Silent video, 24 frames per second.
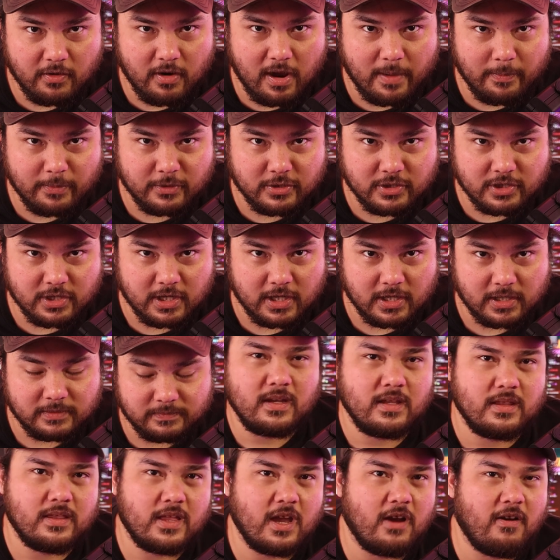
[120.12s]
their aperture,
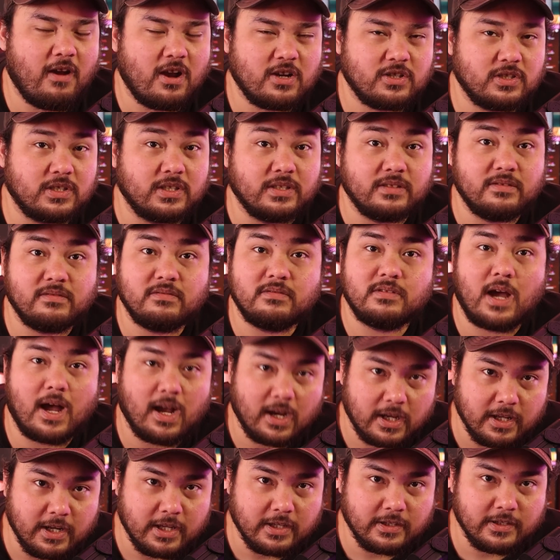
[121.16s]
they're actually
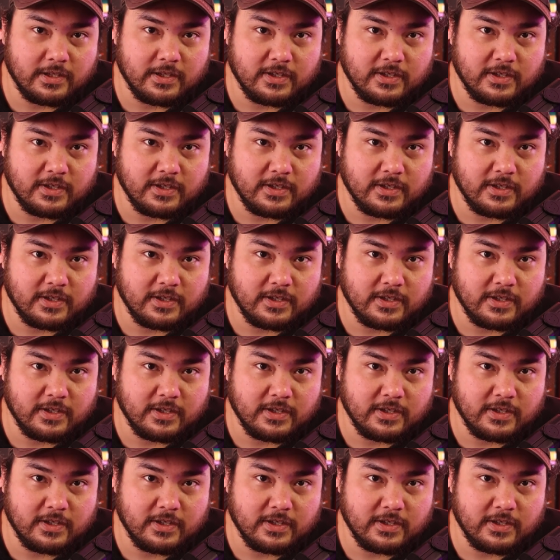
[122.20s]
darkening